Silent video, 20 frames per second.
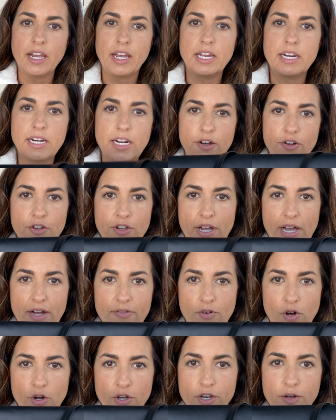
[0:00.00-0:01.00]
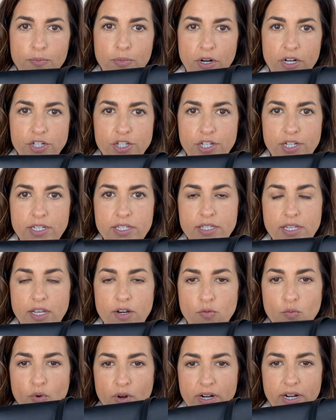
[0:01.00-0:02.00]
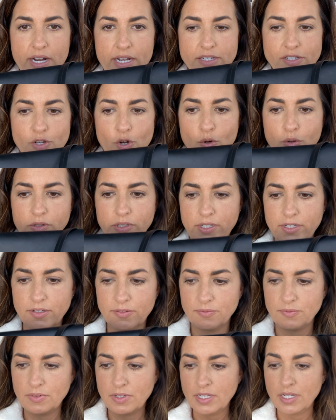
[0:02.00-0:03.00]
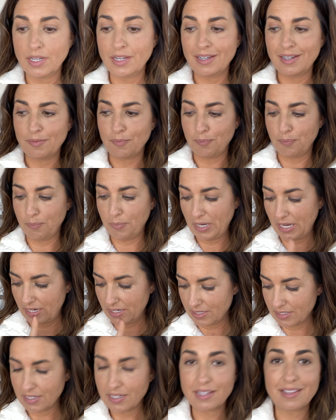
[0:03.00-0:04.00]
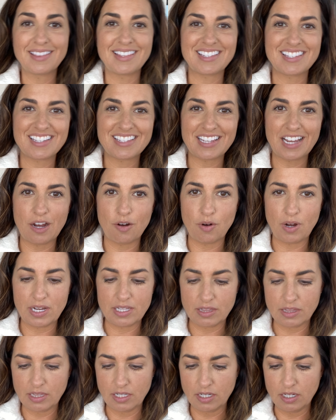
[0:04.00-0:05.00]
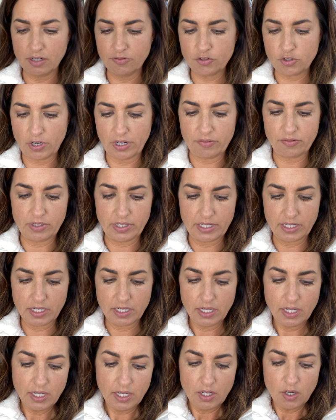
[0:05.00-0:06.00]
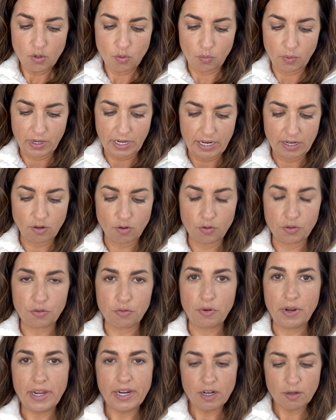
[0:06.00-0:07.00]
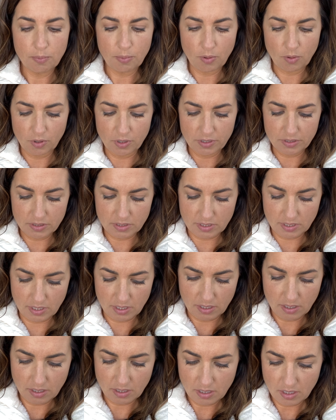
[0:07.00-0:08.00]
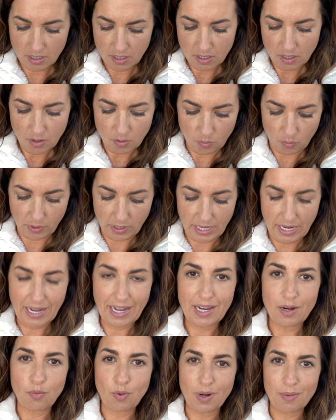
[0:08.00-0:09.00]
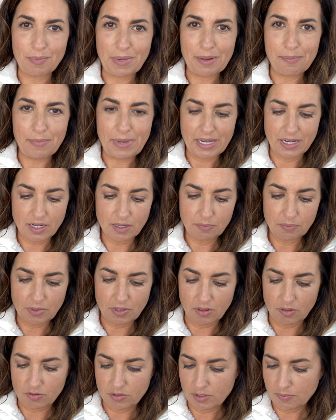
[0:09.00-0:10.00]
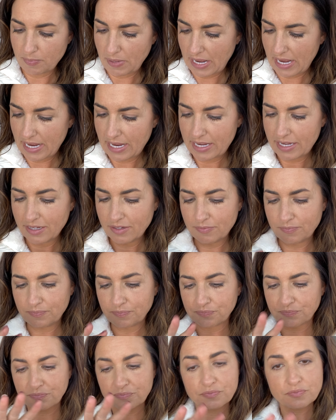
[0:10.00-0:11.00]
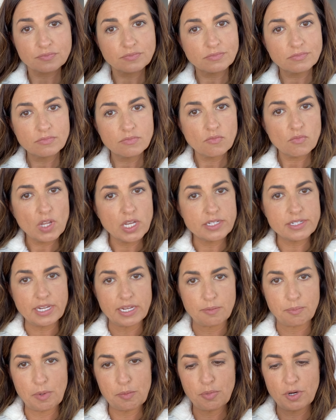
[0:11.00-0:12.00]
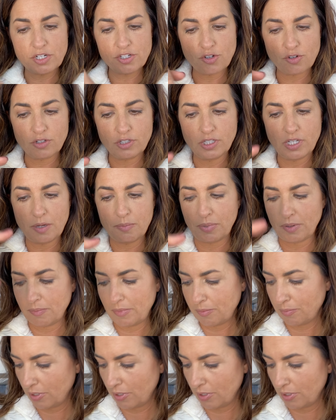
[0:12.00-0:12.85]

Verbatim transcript: And now you have all your brushes in one nice holder. But this is how I love traveling. When I go through airports, when I want my makeup close by, I take my brush oil, oh, I put my